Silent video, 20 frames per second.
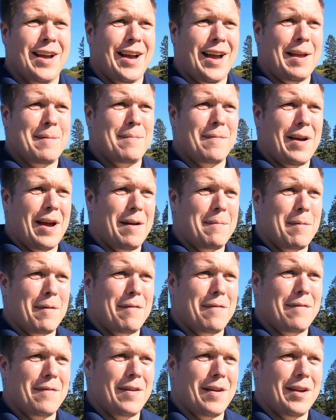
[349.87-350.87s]

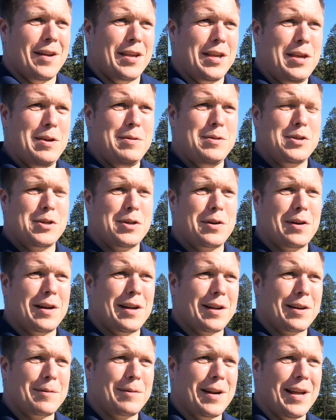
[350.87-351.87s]
I'm a huge
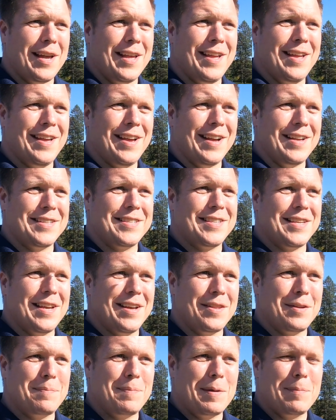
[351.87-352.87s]
critic when I see
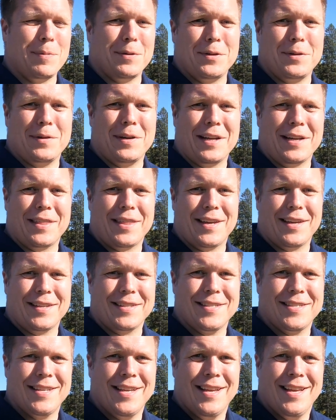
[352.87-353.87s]
other people doing
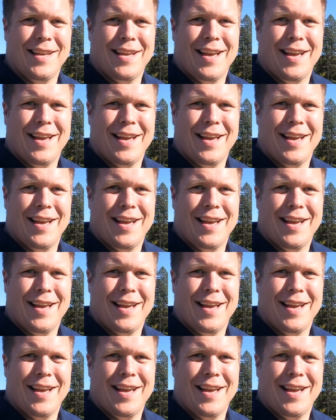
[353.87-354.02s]
things.